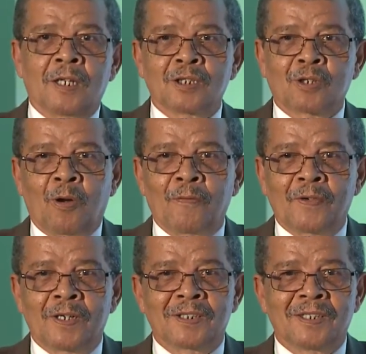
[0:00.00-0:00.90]
this
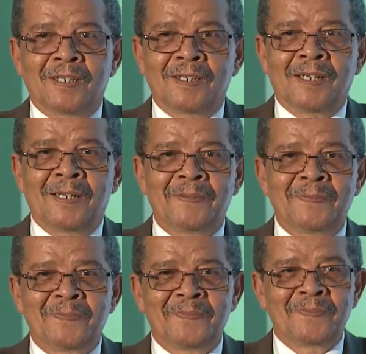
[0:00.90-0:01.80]
conference, and
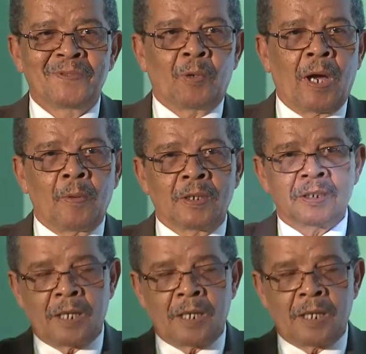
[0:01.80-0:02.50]
so I will